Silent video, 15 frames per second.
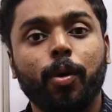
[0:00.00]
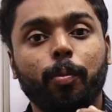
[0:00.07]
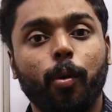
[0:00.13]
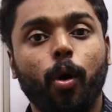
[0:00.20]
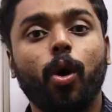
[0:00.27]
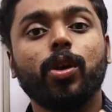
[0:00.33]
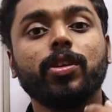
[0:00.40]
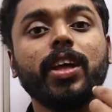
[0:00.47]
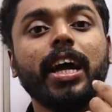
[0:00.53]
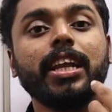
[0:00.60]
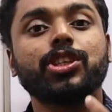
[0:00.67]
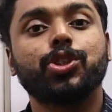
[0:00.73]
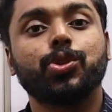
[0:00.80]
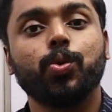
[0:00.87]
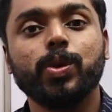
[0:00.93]
more
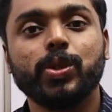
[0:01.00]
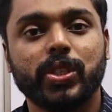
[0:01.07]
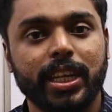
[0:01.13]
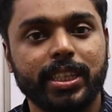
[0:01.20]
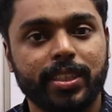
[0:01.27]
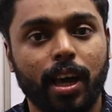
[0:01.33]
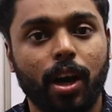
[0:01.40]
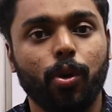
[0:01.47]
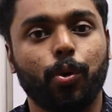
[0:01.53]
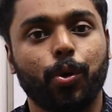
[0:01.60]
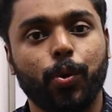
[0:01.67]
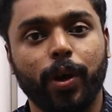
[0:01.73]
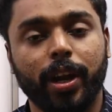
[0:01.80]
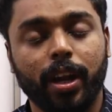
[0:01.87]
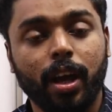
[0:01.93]
than two sets are
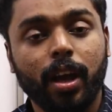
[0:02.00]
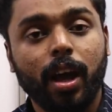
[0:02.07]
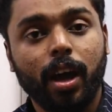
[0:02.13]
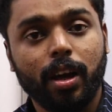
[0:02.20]
occurred?